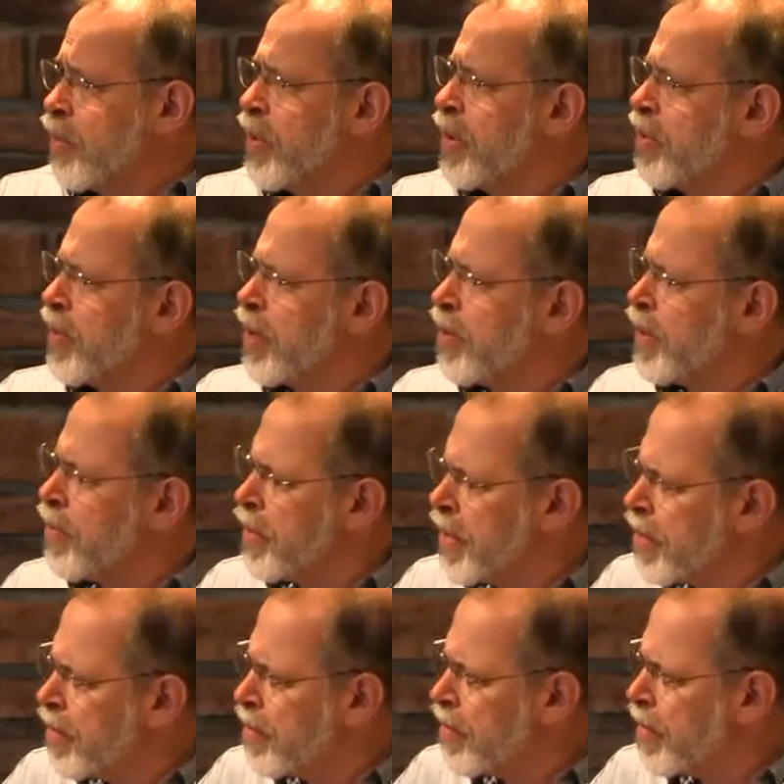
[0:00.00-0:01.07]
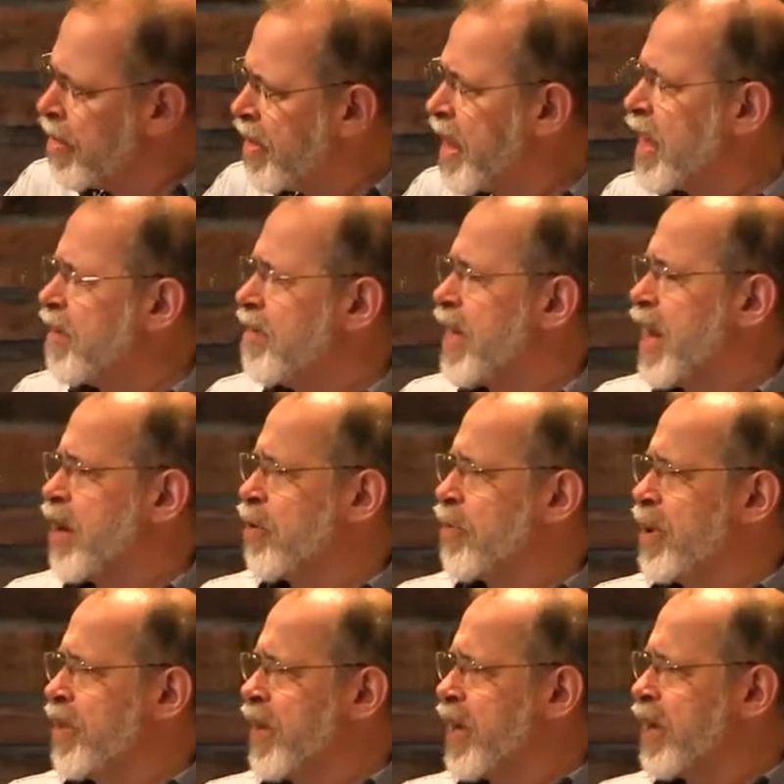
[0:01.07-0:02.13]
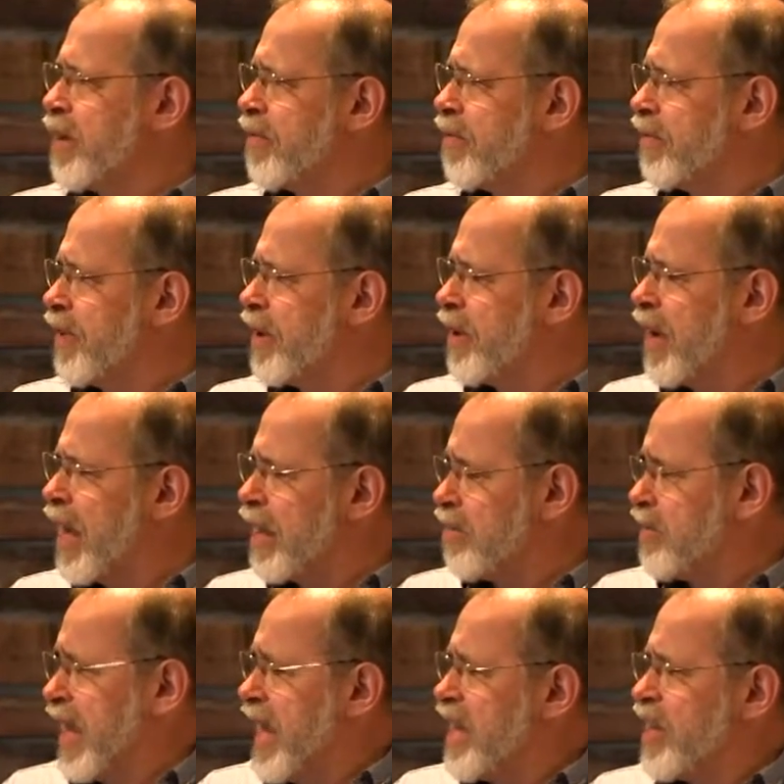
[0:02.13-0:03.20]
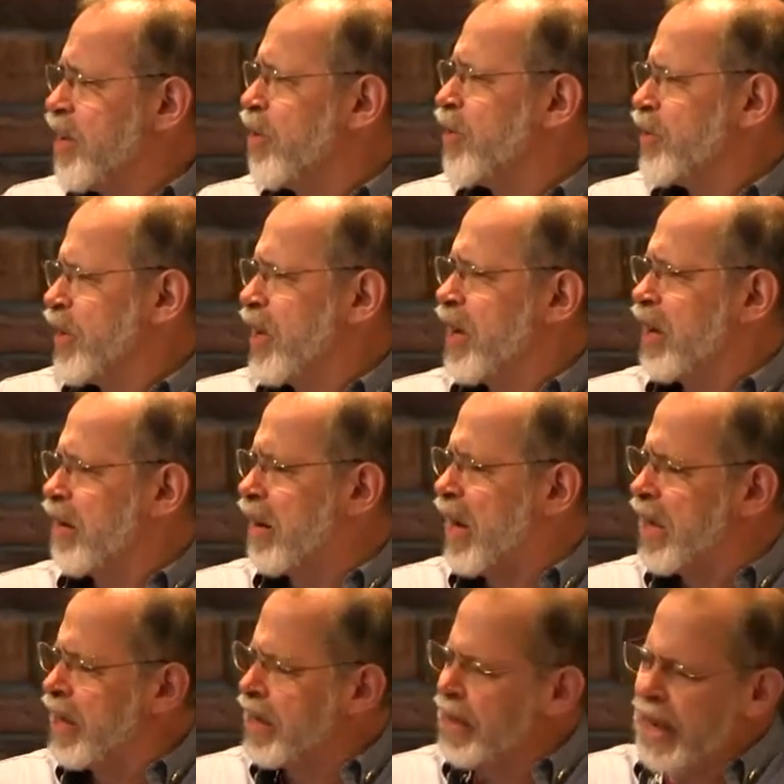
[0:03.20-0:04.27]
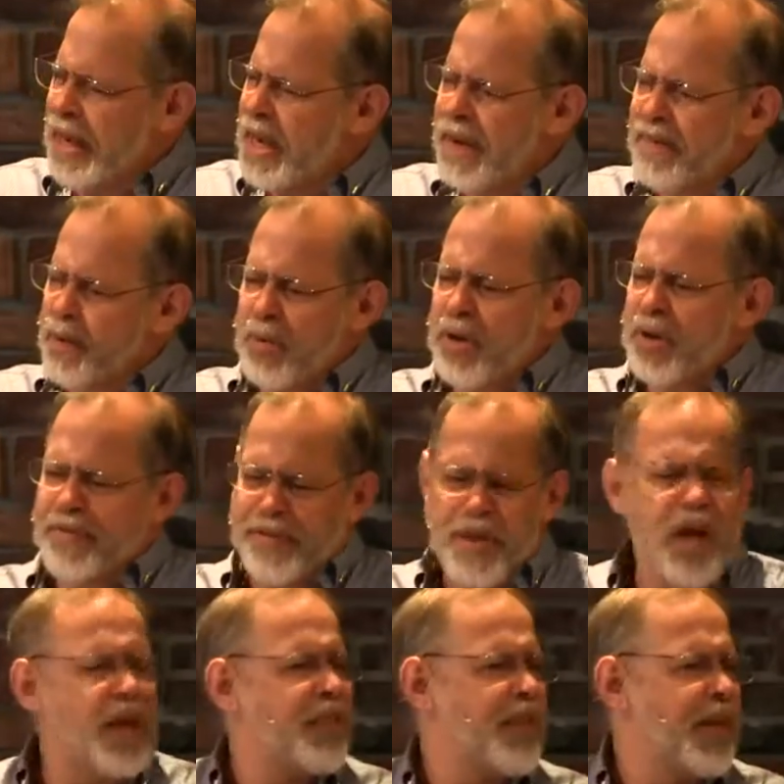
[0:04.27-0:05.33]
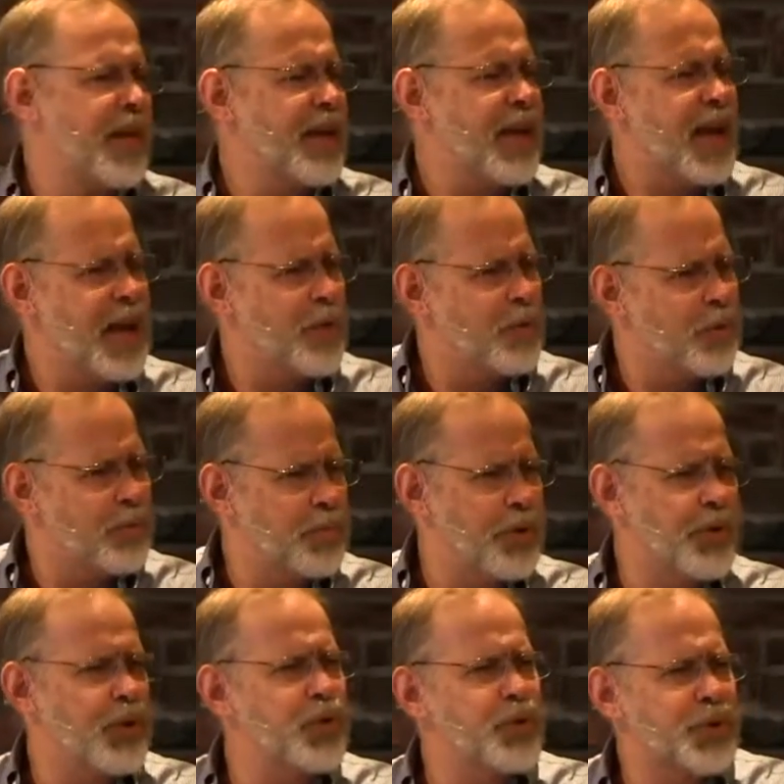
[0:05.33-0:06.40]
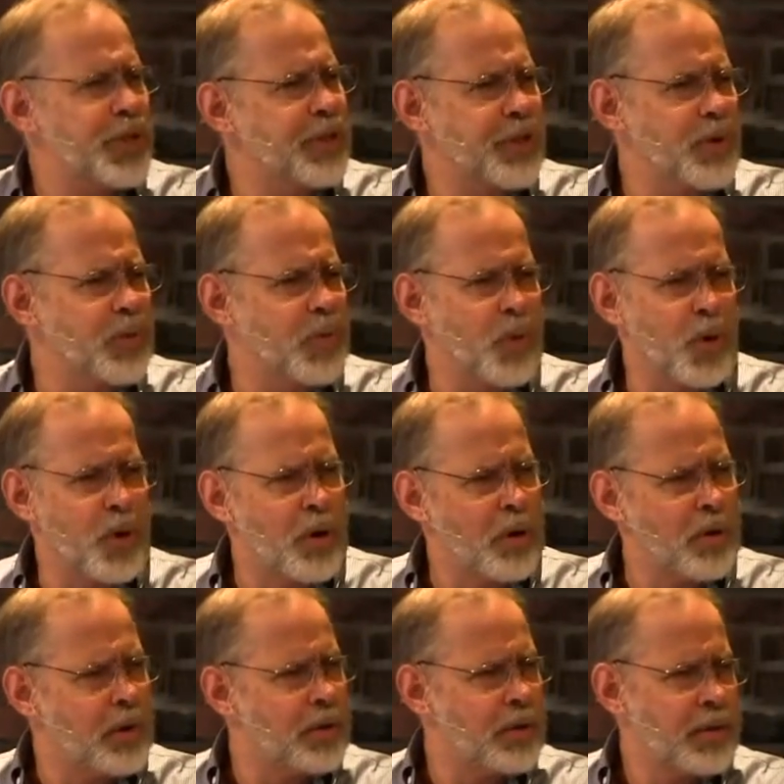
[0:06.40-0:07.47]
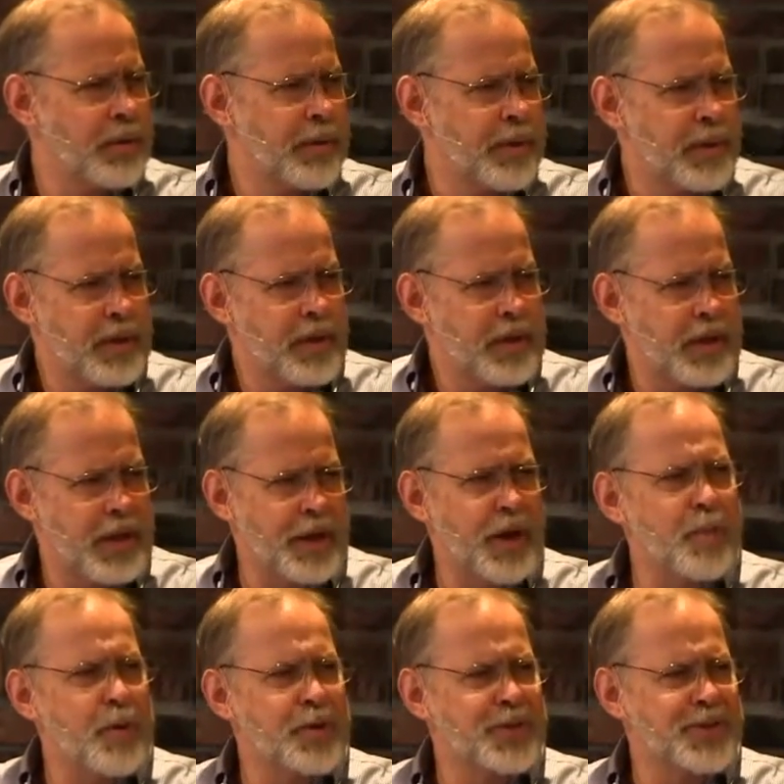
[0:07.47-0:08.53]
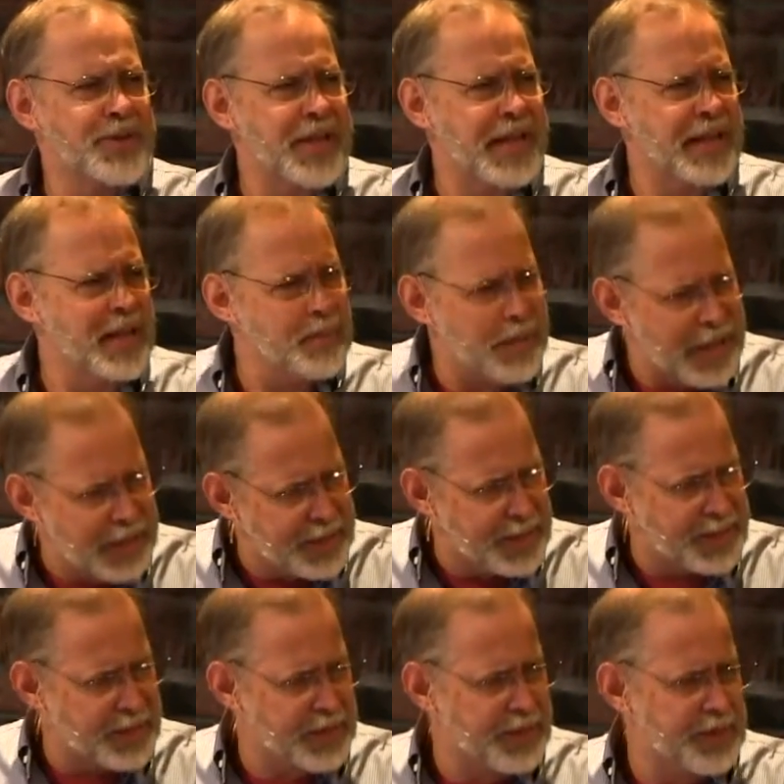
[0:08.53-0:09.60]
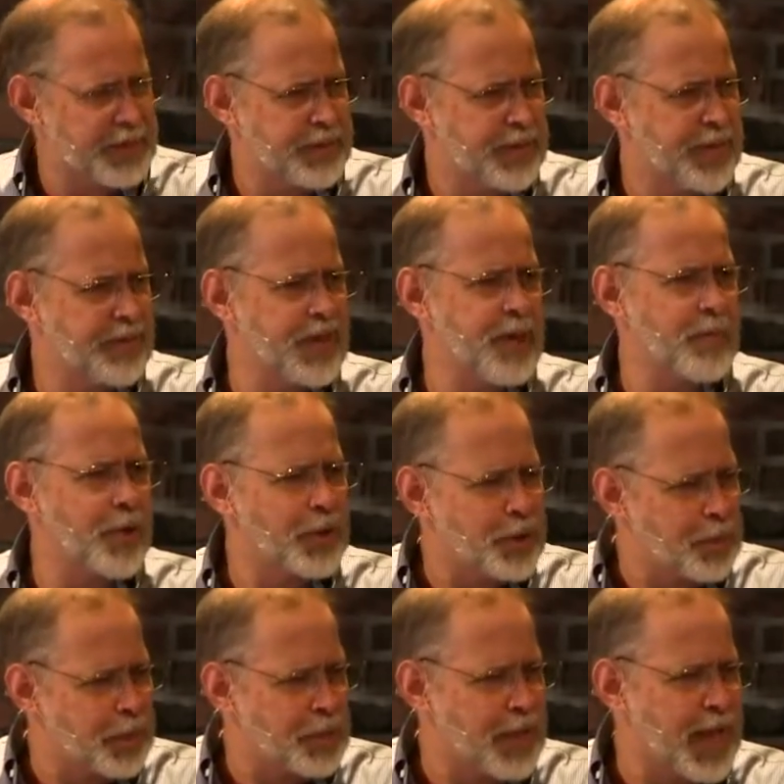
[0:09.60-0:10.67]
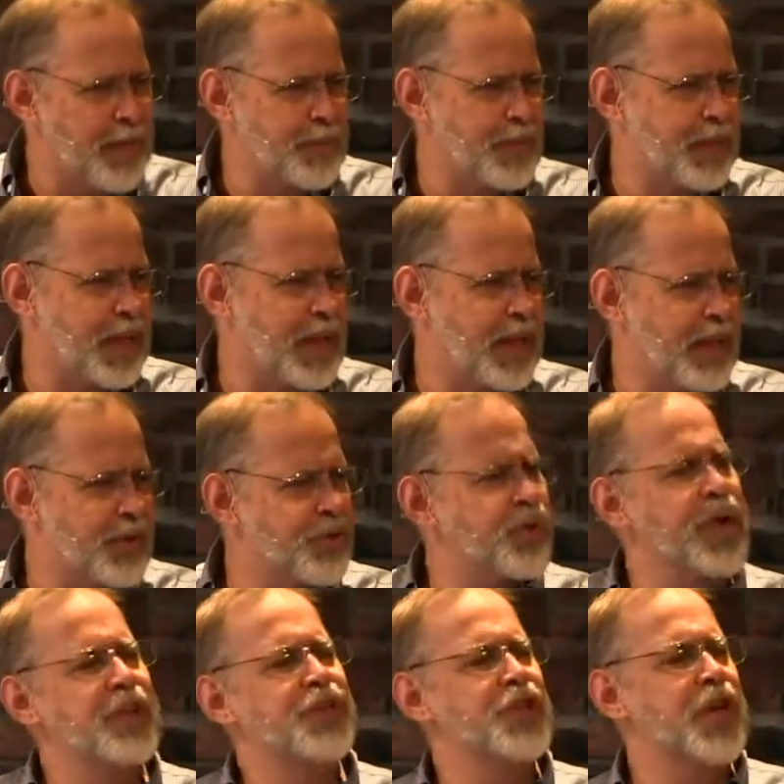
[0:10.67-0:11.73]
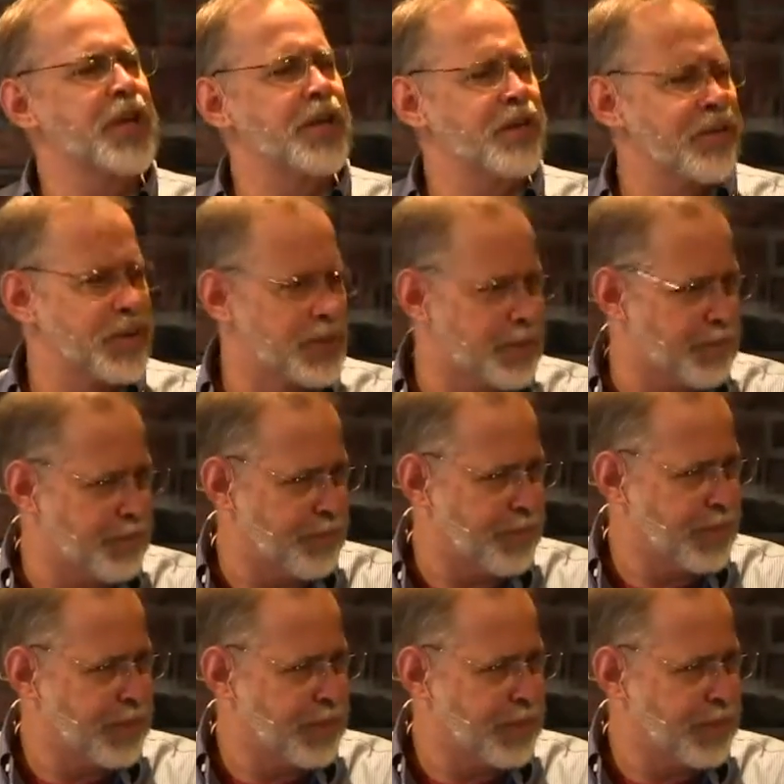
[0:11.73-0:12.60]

We think of that, or we think of, 10 years ago, I never would have thought that I would be using the word on almost a daily basis, if not multiple times a day, transgenderism.